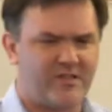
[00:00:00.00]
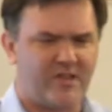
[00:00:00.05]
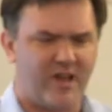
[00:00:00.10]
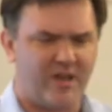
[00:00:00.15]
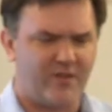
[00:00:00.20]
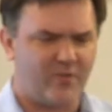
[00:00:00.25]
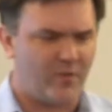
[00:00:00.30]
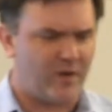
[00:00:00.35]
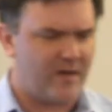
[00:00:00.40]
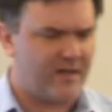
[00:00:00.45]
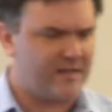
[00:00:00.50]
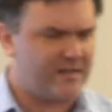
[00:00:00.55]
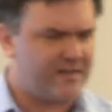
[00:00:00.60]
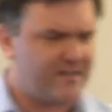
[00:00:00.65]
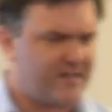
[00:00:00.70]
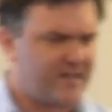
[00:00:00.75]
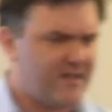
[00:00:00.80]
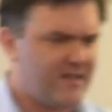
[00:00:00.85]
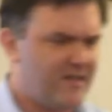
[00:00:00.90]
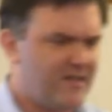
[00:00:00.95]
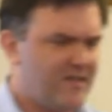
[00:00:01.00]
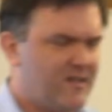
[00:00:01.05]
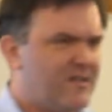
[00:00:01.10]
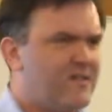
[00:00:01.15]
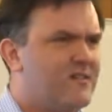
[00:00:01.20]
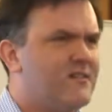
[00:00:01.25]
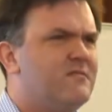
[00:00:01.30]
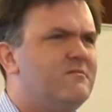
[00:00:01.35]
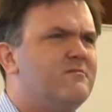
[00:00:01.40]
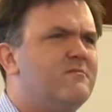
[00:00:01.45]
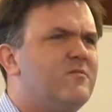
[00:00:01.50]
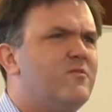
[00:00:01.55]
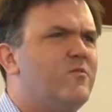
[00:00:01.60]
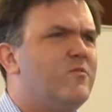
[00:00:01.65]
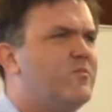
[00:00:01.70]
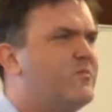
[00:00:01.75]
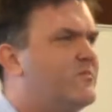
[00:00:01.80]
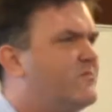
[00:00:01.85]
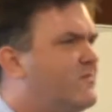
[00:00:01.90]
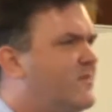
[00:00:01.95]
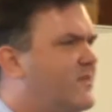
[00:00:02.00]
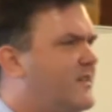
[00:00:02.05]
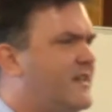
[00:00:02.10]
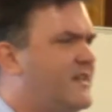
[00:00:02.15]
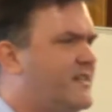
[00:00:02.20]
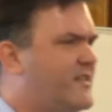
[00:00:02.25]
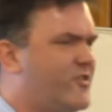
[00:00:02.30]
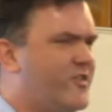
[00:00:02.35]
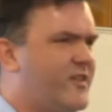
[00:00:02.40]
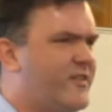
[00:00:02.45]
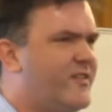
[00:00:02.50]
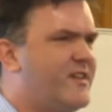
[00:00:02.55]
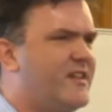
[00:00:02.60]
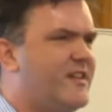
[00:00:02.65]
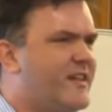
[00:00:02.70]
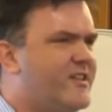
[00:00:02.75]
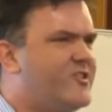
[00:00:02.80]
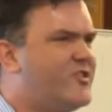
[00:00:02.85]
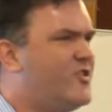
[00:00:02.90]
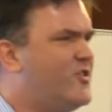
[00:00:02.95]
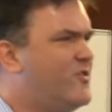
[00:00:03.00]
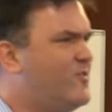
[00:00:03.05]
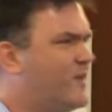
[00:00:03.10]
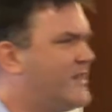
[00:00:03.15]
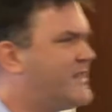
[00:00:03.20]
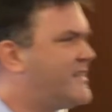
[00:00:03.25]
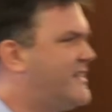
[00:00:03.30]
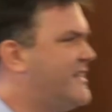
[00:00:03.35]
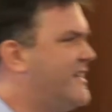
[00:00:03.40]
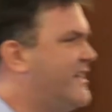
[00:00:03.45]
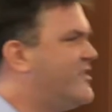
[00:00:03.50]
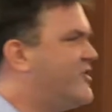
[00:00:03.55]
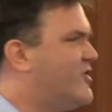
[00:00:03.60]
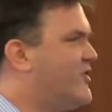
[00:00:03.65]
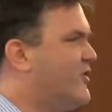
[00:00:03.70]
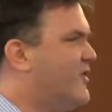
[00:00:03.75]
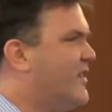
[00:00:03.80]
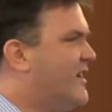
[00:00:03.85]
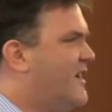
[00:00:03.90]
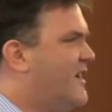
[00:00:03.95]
thought was, is there even an issue? What's the issue?